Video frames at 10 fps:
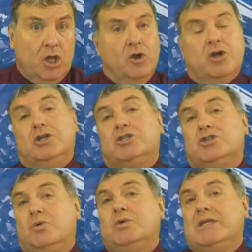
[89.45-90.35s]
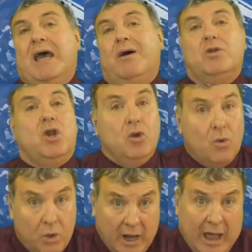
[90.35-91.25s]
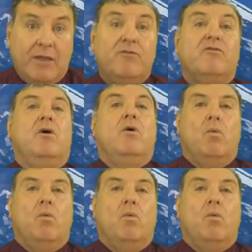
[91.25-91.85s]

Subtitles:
you're going to sort out your life,